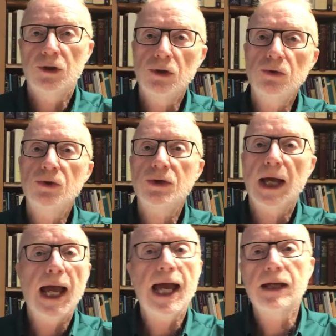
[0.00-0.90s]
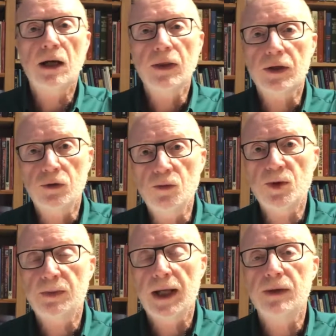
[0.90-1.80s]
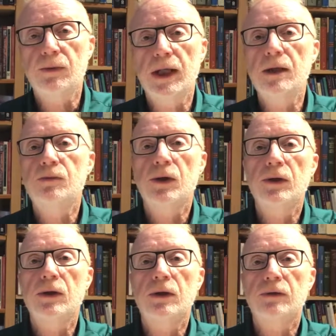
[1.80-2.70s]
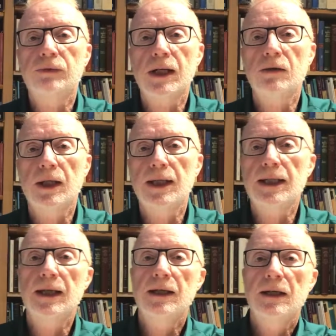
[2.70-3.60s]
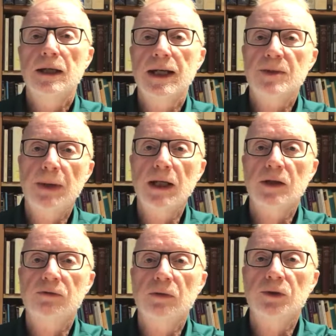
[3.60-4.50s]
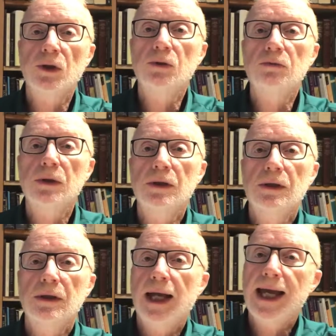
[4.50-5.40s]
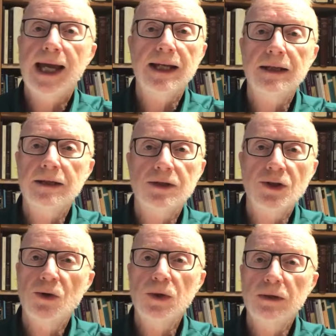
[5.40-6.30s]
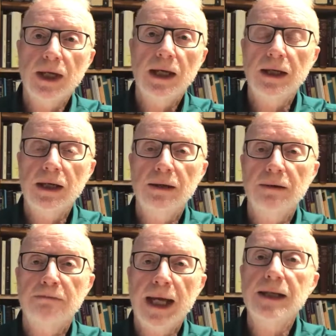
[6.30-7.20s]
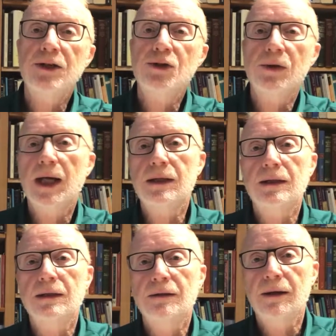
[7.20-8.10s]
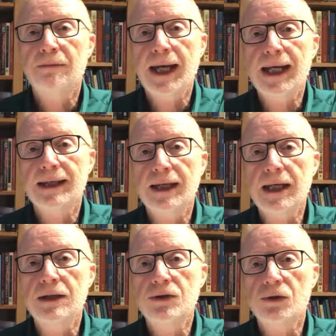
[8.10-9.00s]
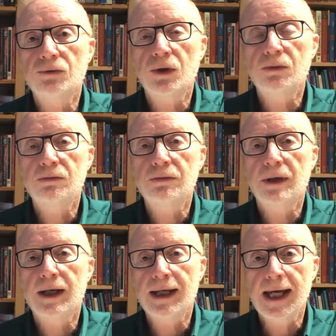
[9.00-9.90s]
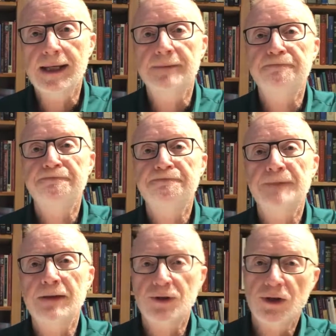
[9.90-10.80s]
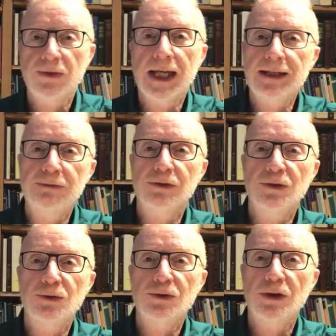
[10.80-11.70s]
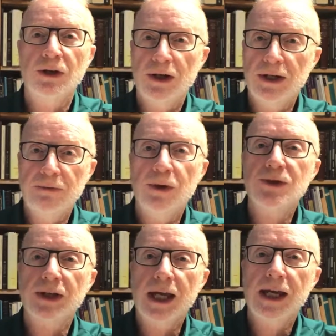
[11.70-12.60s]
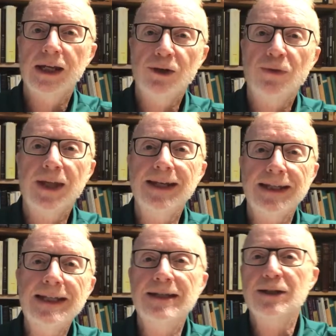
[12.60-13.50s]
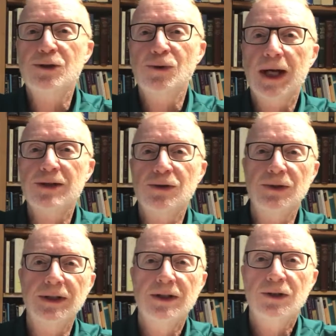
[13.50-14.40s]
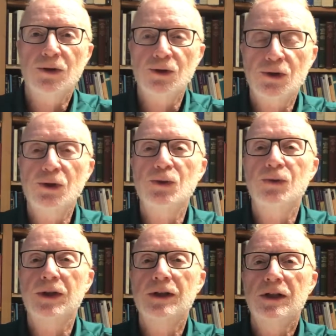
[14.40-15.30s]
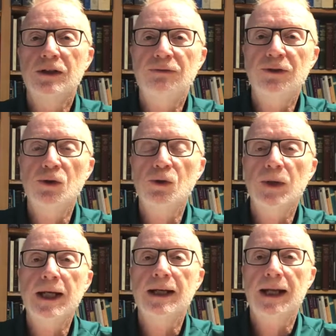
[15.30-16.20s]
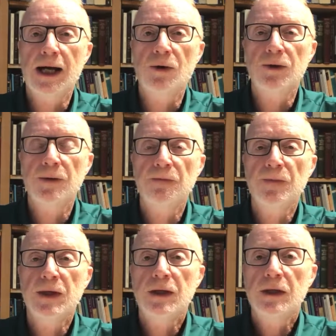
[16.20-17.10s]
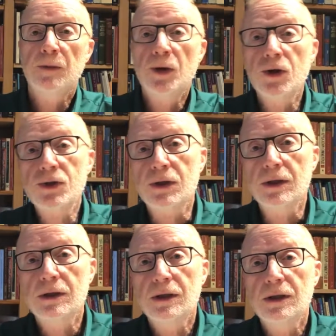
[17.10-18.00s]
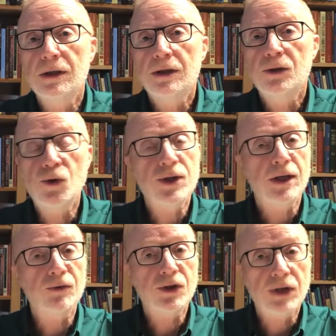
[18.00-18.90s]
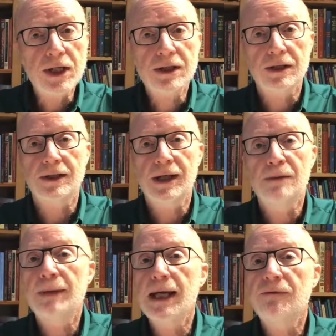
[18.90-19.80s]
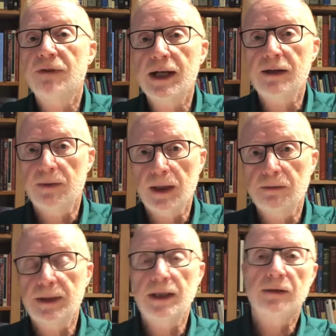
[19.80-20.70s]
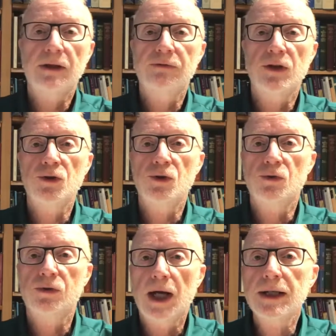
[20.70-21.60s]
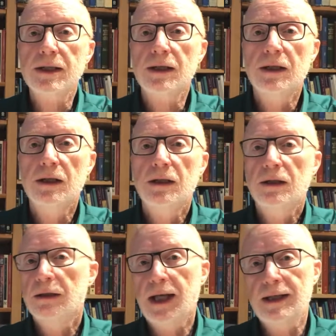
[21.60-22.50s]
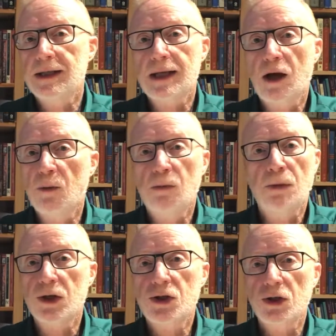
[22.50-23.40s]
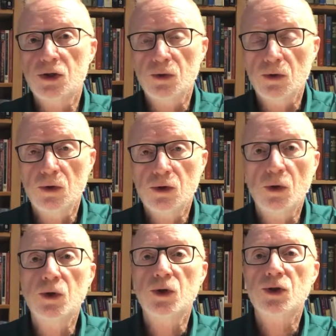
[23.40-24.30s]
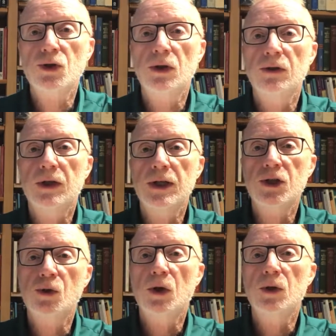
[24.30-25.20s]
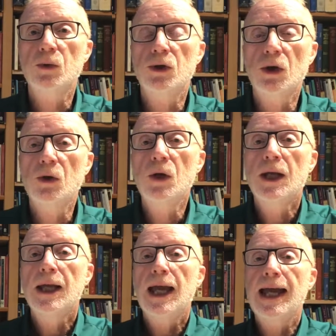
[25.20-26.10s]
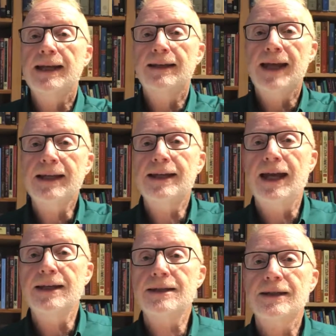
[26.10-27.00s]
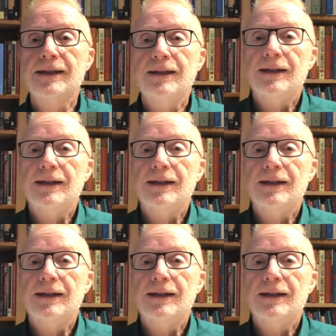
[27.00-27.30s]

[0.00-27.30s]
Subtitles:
Jews and other groups, by the way, were regularly expelled from Rome, and slowly they managed to get back into Rome again. It was not that difficult. It was not that easy to actually control the flow in and out. The person whose name Christus here may very well be a reference to Christ. That is how much Suetonius, the historian, would know, and in that case